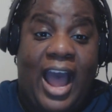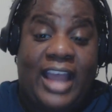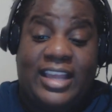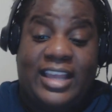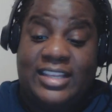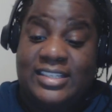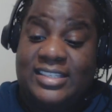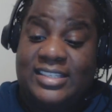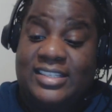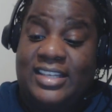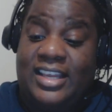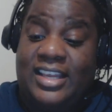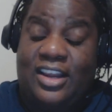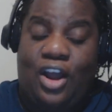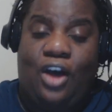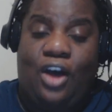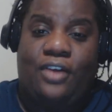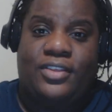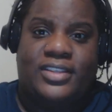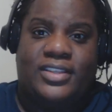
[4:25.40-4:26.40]
I can see
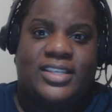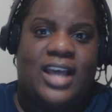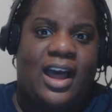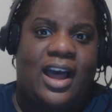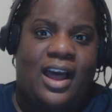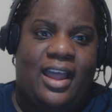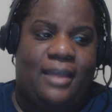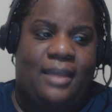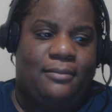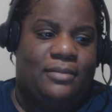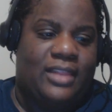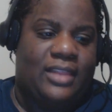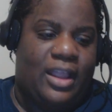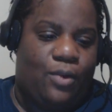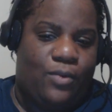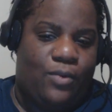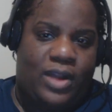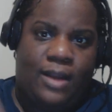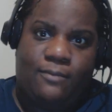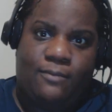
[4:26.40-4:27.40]
it all the time.
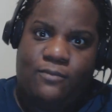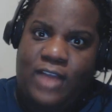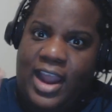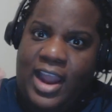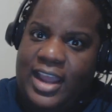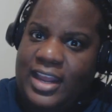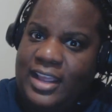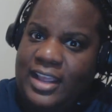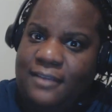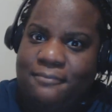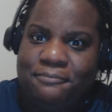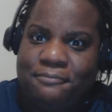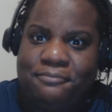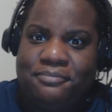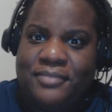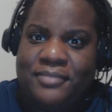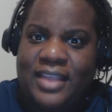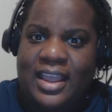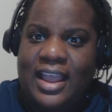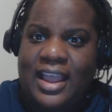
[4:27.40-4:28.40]
Like when I'm writing,
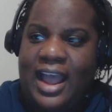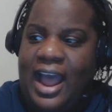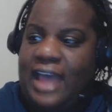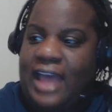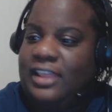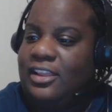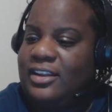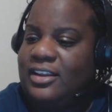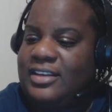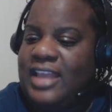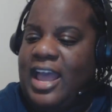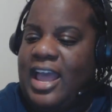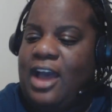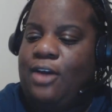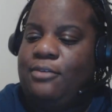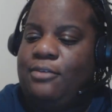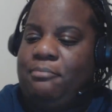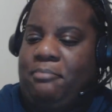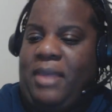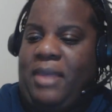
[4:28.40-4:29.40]
I look
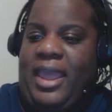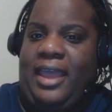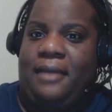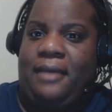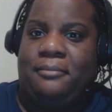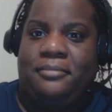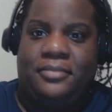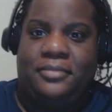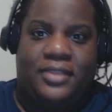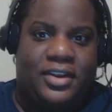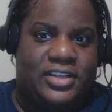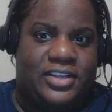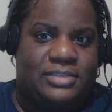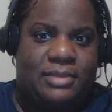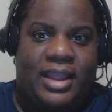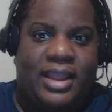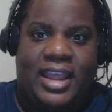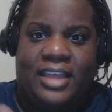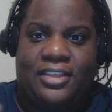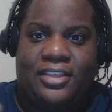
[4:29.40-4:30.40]
down, bam,
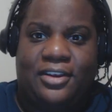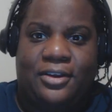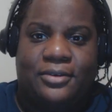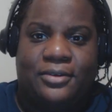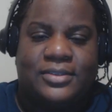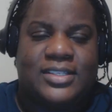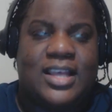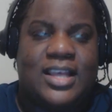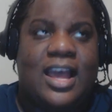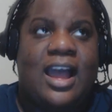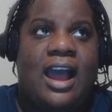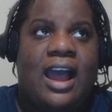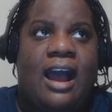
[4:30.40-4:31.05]
there's my eighth notes.